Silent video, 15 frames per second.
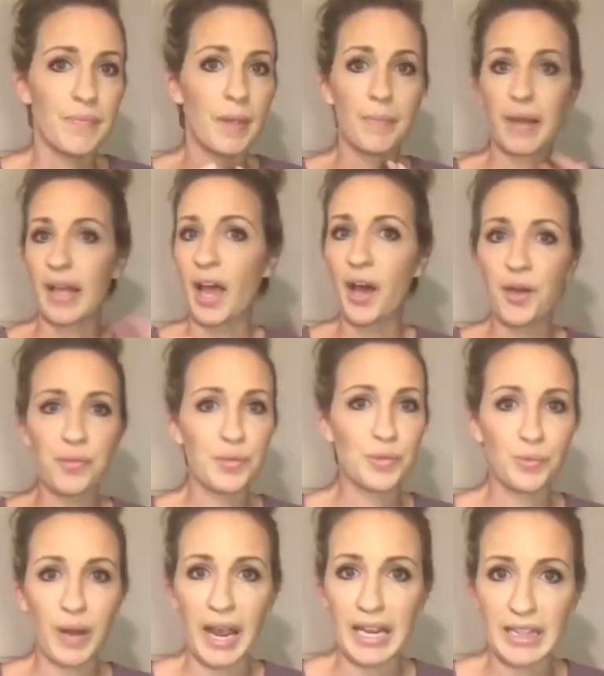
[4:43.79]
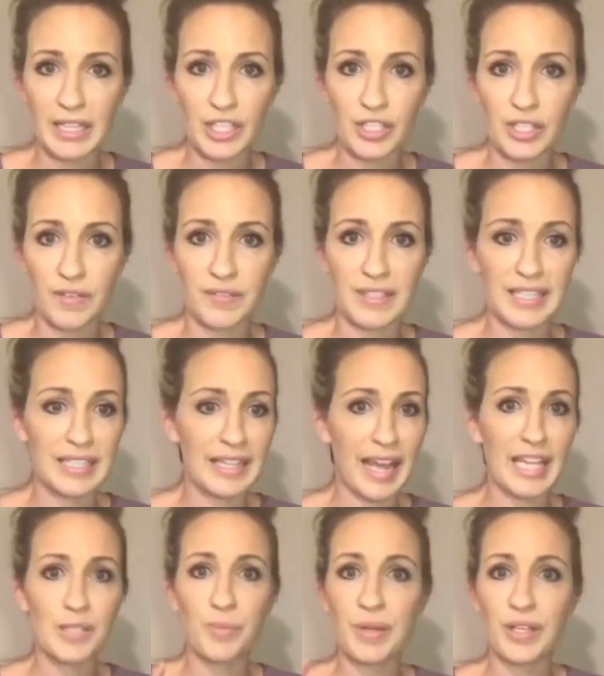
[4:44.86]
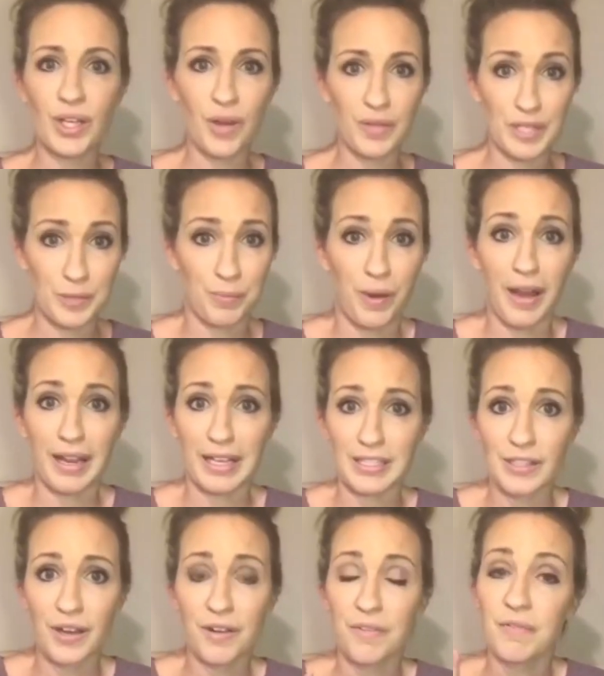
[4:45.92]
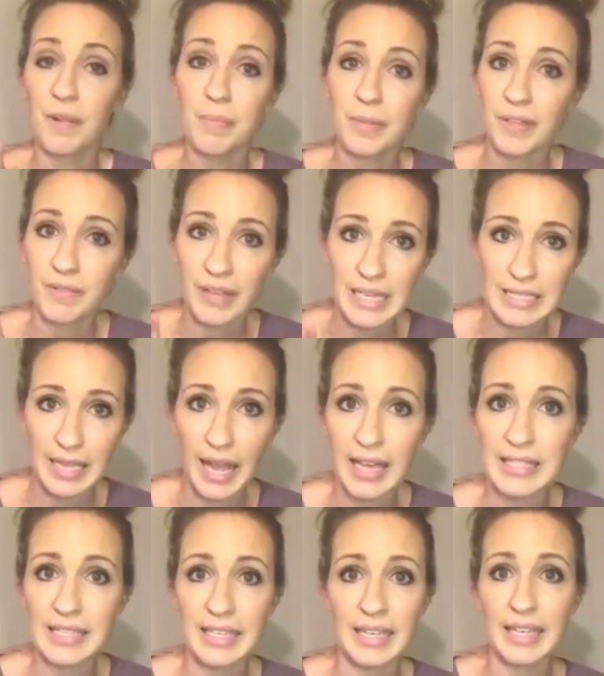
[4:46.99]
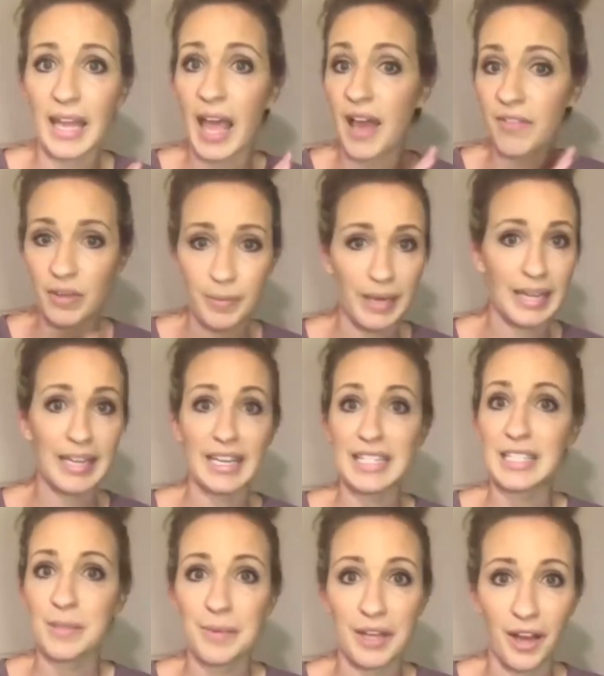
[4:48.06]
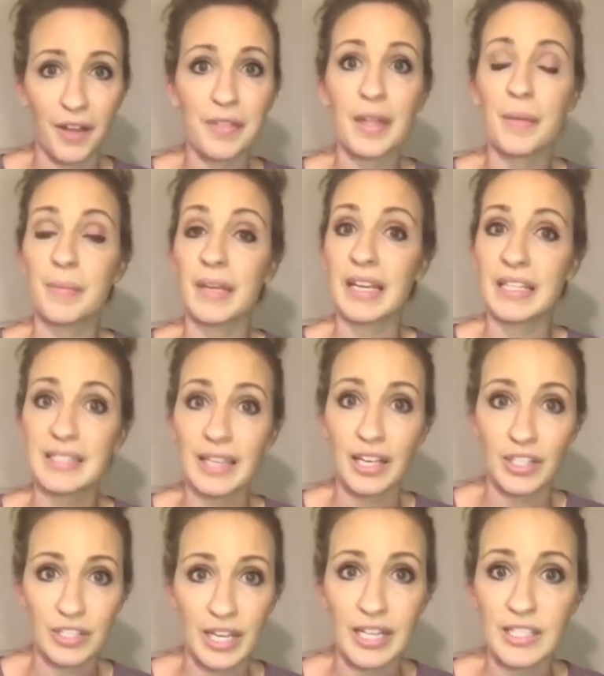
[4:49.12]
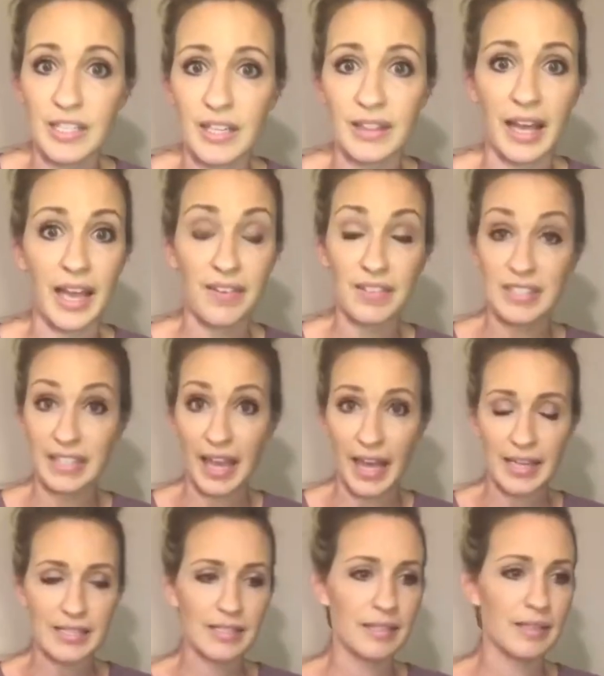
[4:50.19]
My health was radically shifted. Yes, we know these products are flipping fantastic and everybody needs to be on them because they are changing lives. Yes.